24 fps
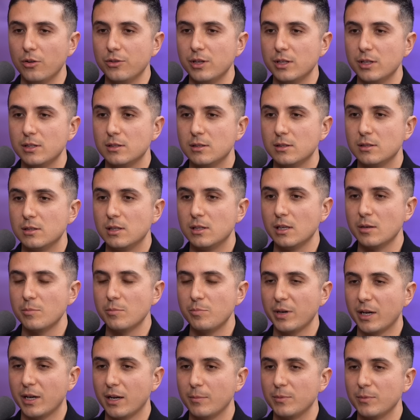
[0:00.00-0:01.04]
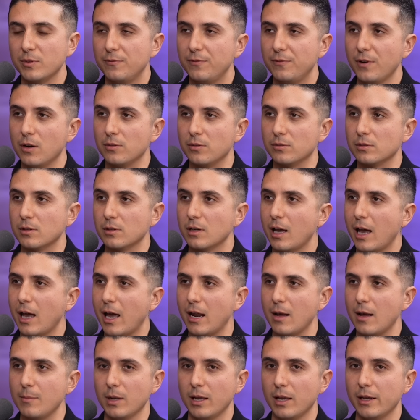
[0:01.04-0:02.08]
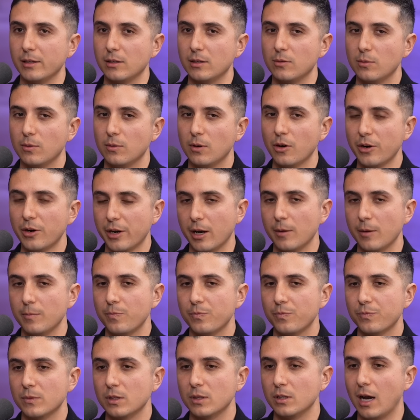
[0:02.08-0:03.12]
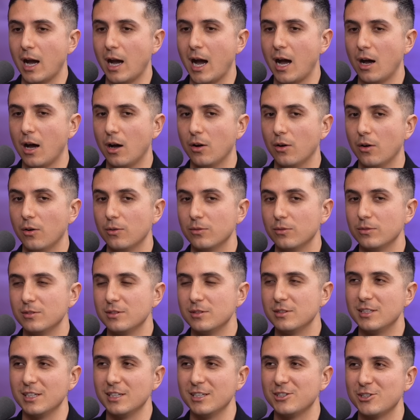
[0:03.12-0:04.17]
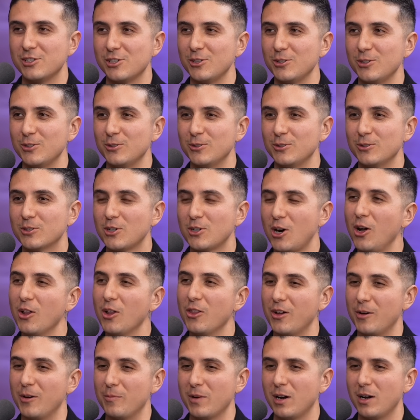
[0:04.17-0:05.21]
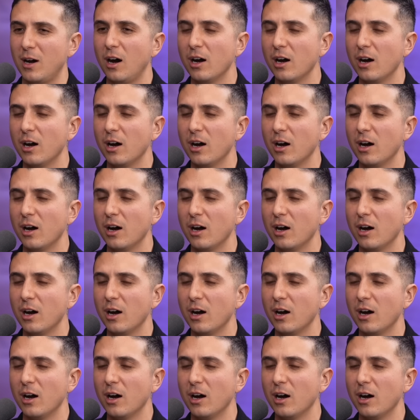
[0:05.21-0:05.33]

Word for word: they didn't pick up the phone. And I'm like, okay, how did you call them?